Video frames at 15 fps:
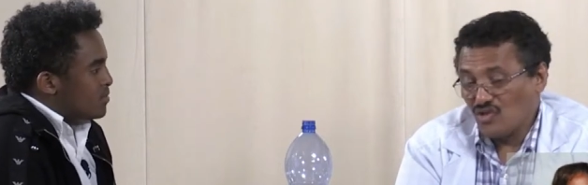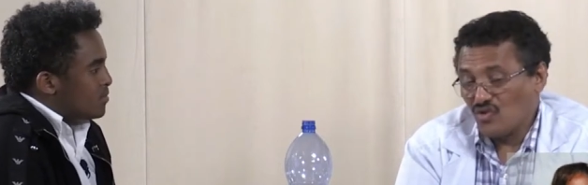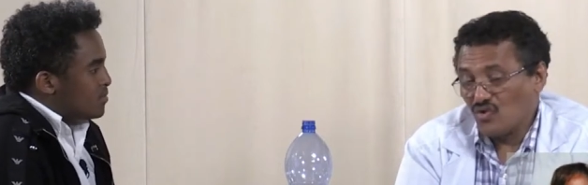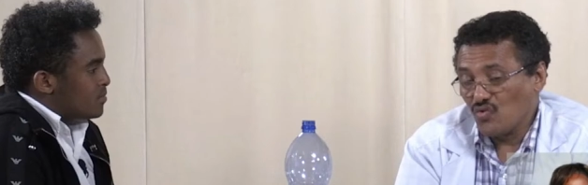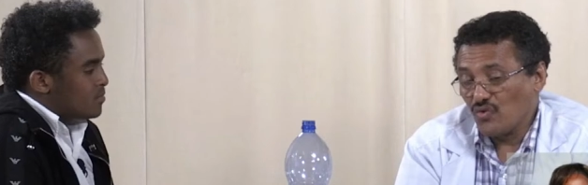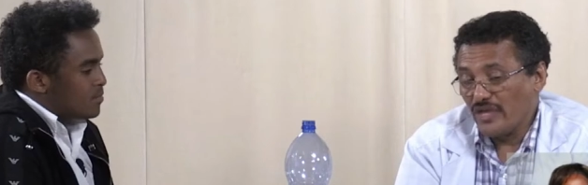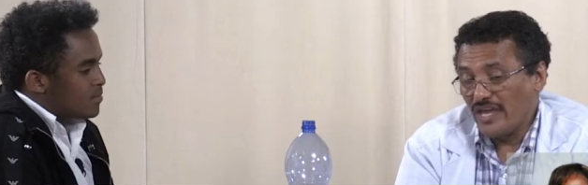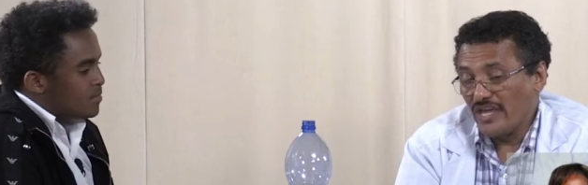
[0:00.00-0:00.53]

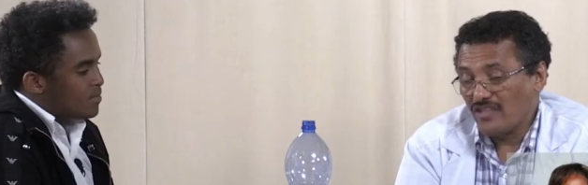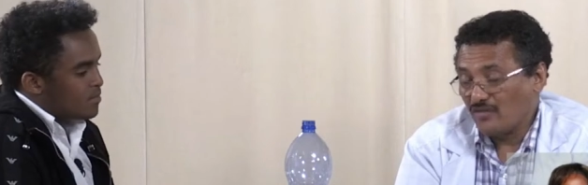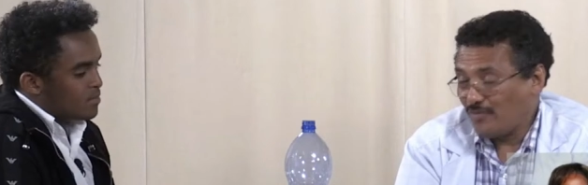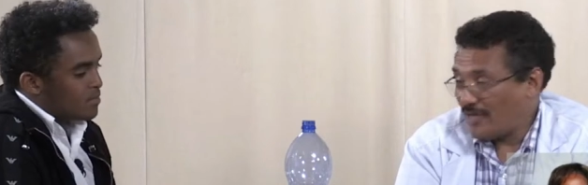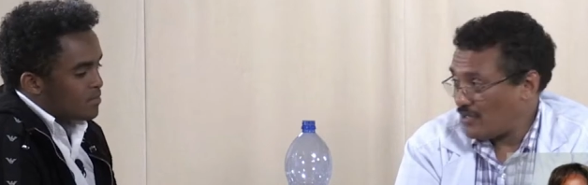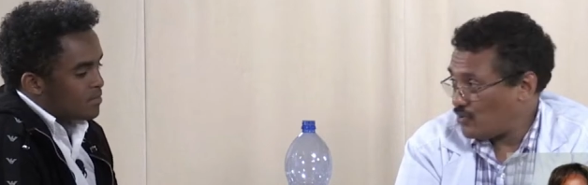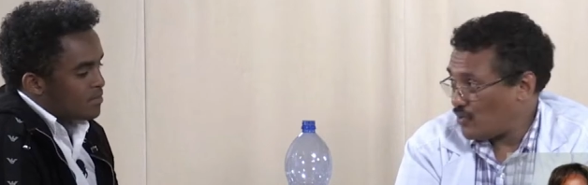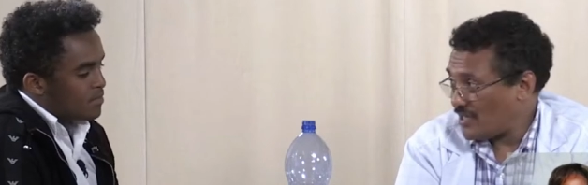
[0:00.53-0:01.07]
Speaker 1: So we
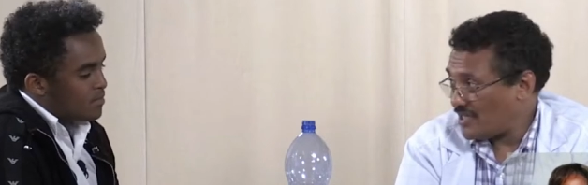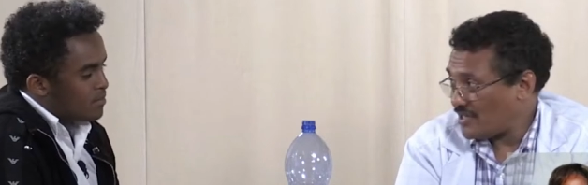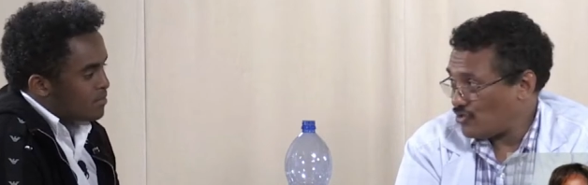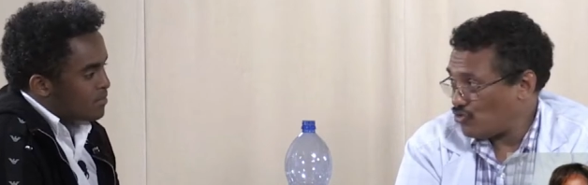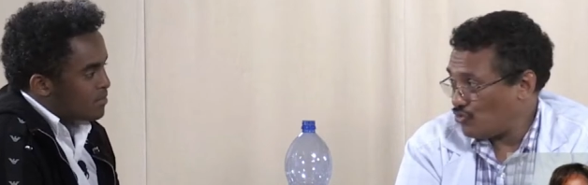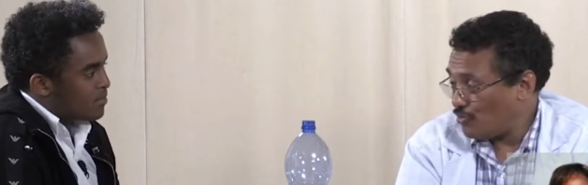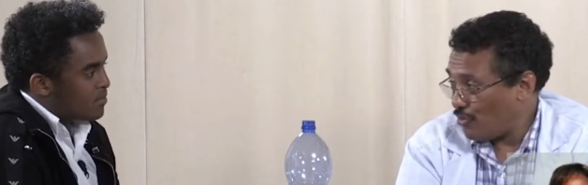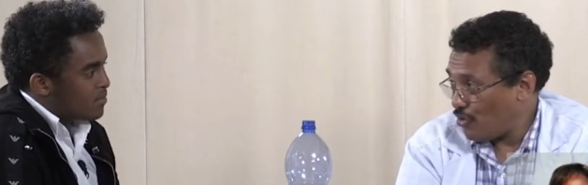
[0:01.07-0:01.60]
expect water
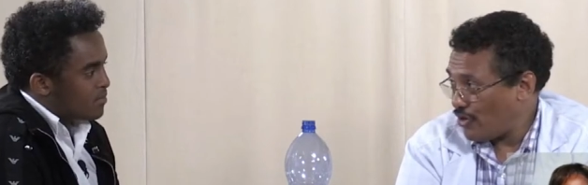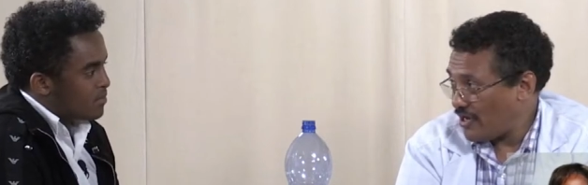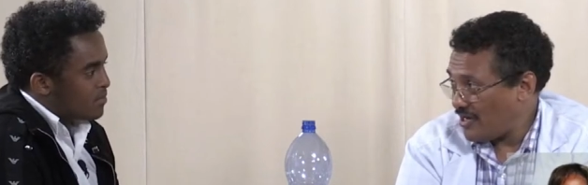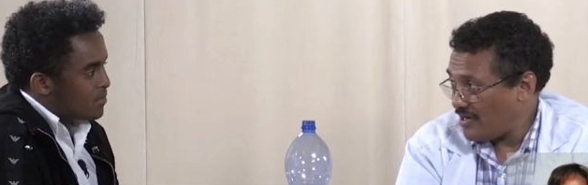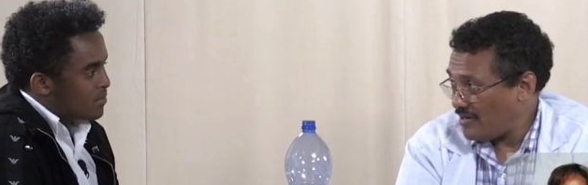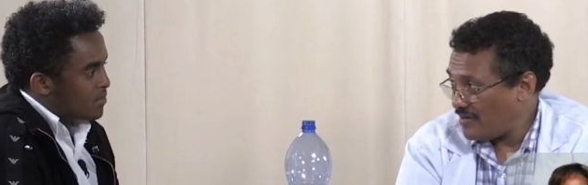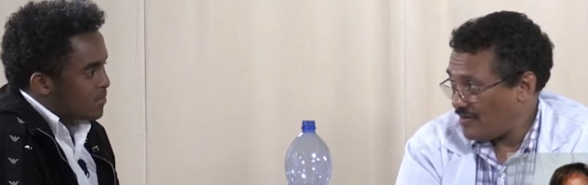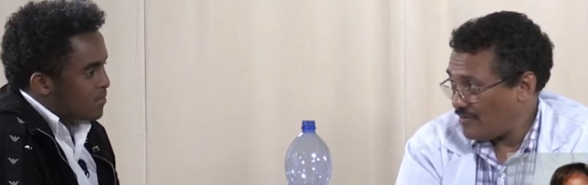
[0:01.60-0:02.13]
to
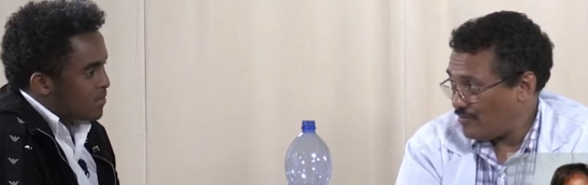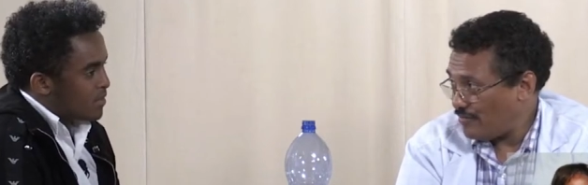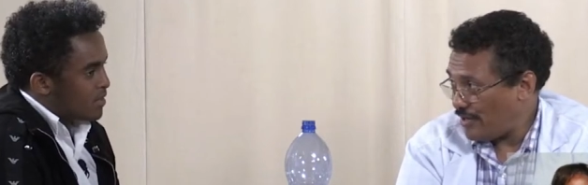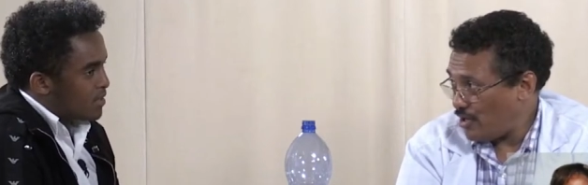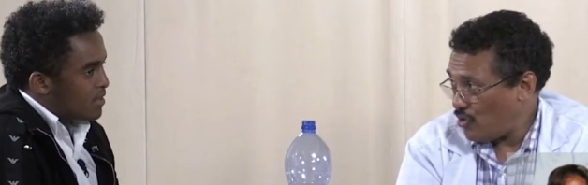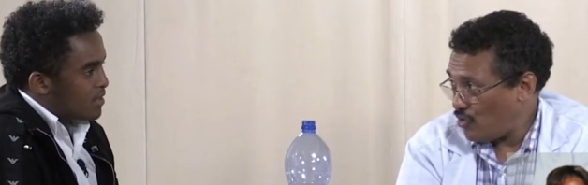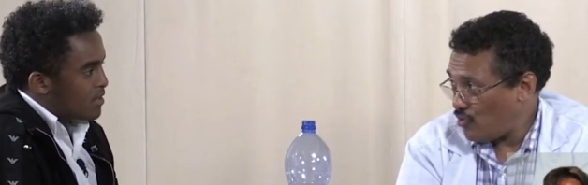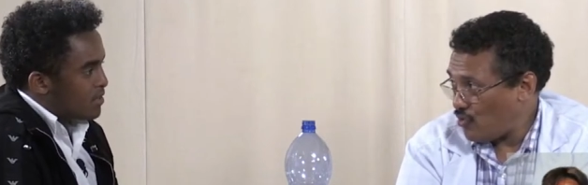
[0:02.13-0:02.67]
boil
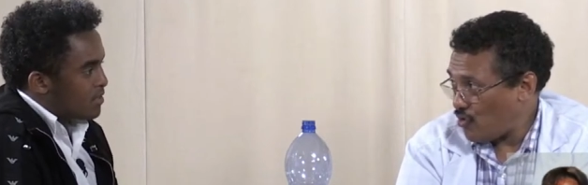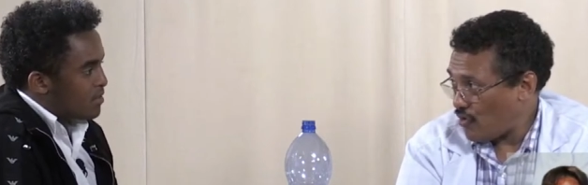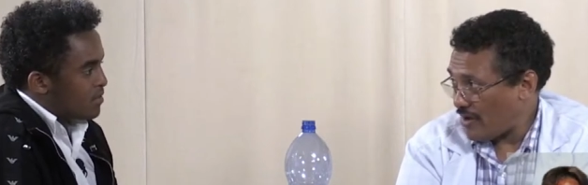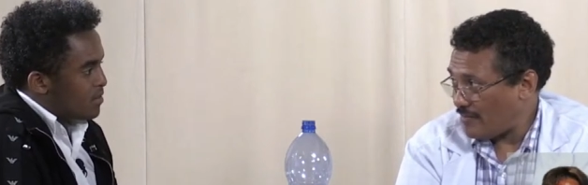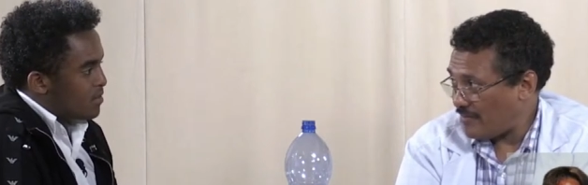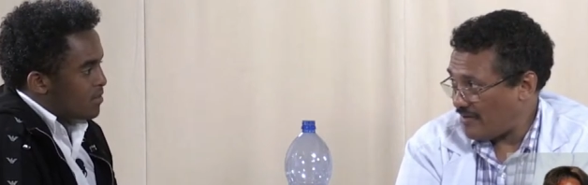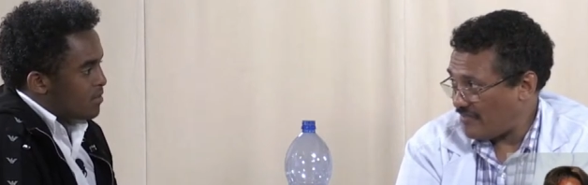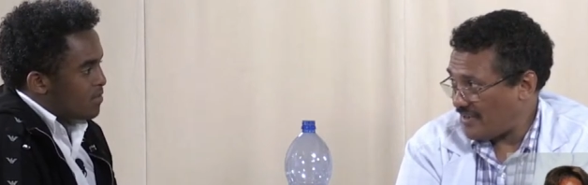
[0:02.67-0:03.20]
below
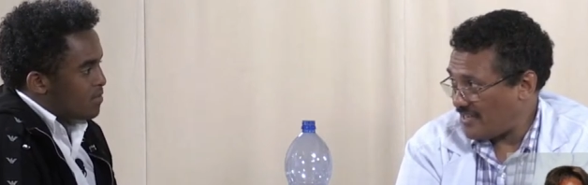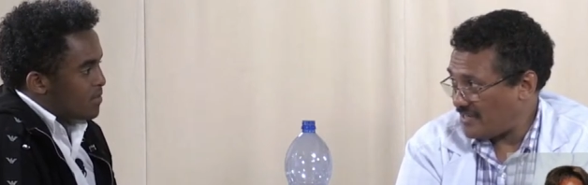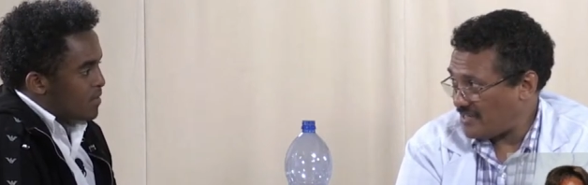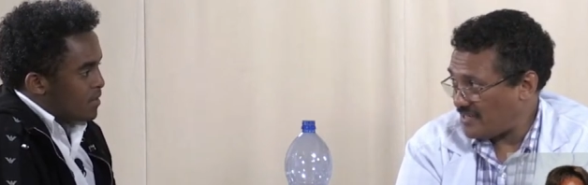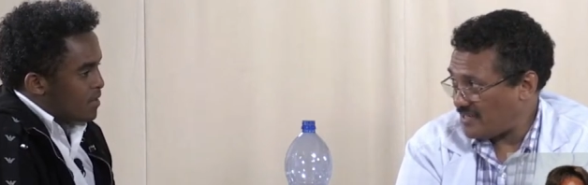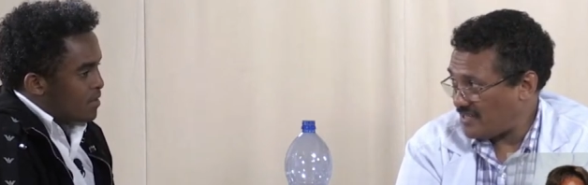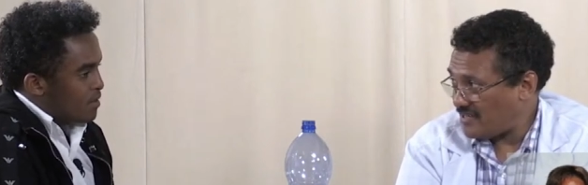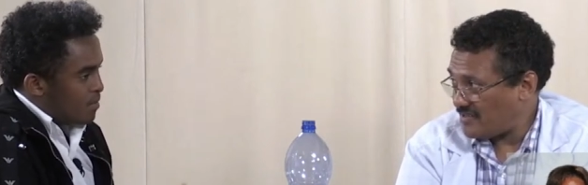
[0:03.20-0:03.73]
or above
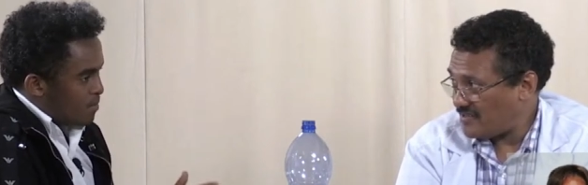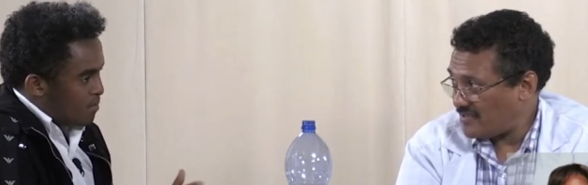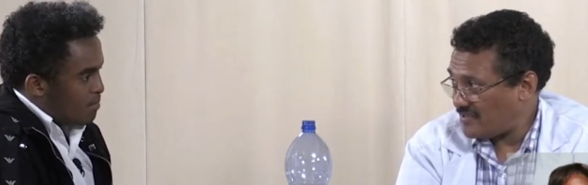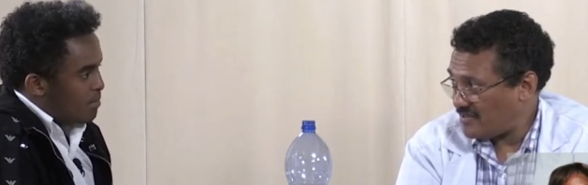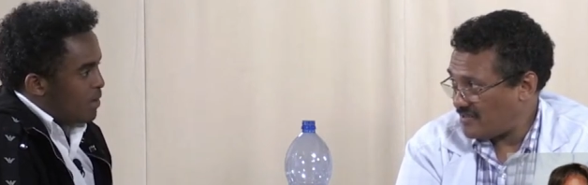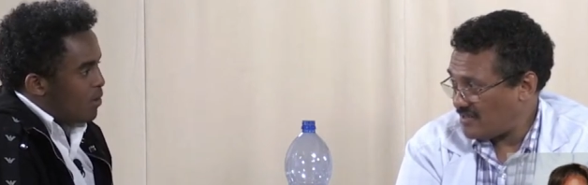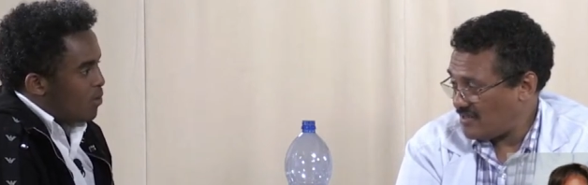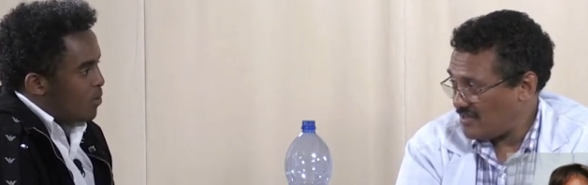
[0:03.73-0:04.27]
100 degrees?
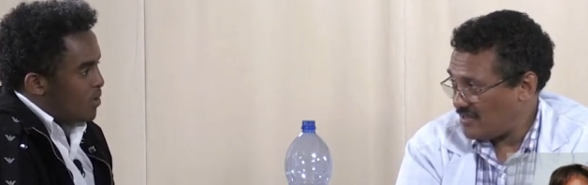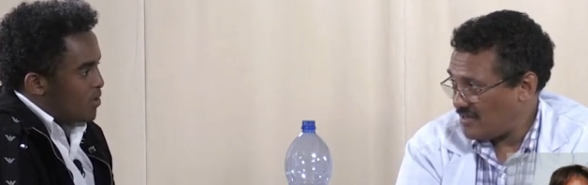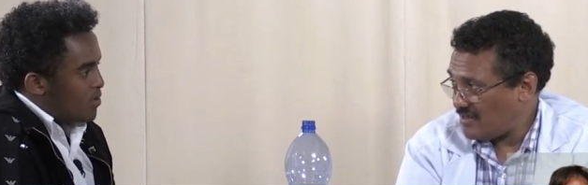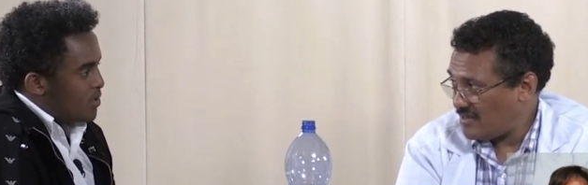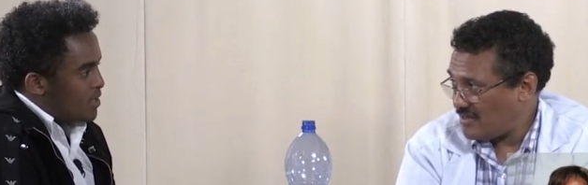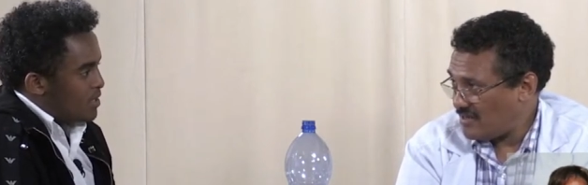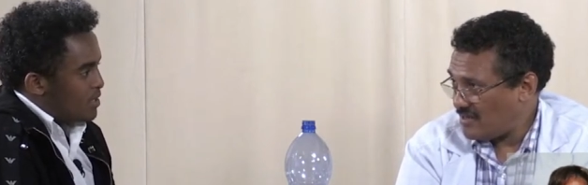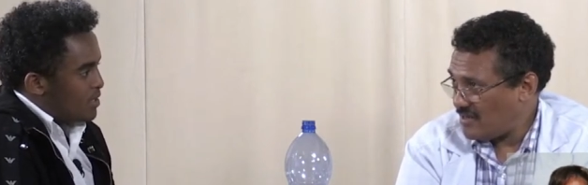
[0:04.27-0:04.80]
Below
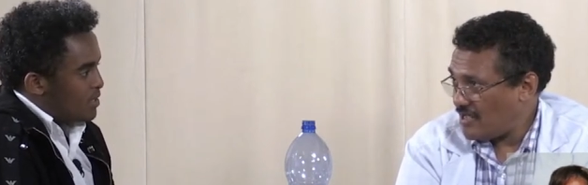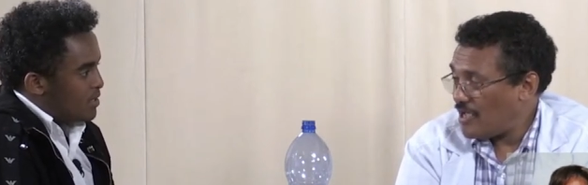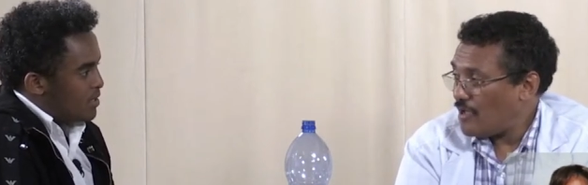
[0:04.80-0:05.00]
100.